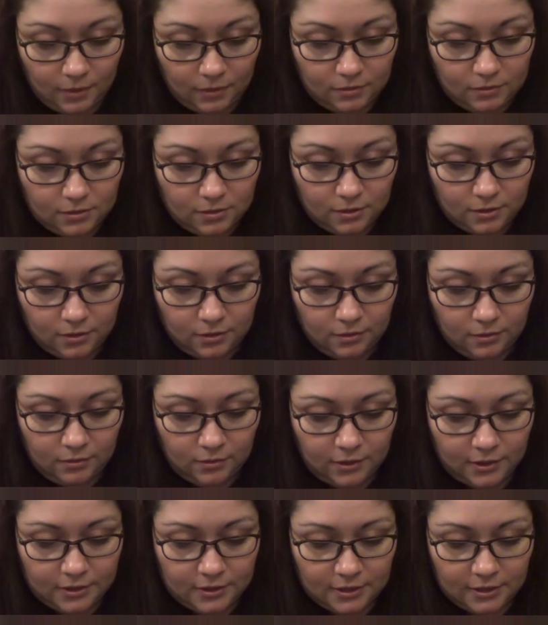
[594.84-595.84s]
So
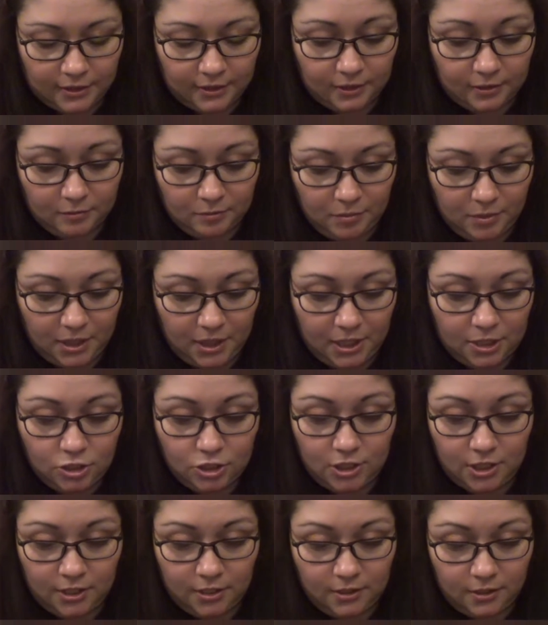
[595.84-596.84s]
there's like a
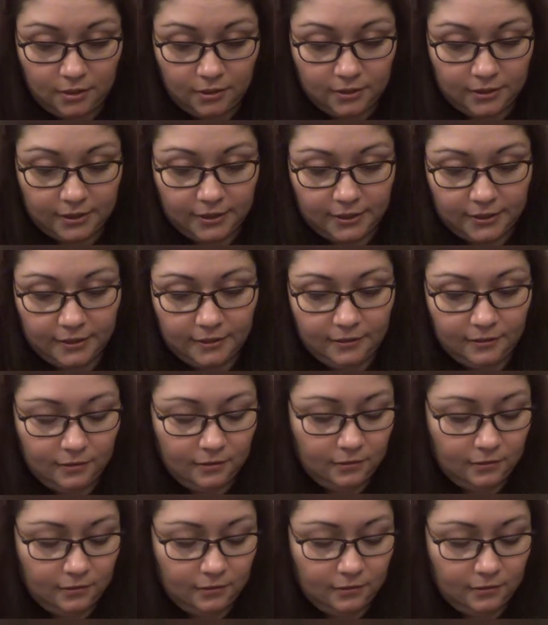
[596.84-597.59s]
peachy color.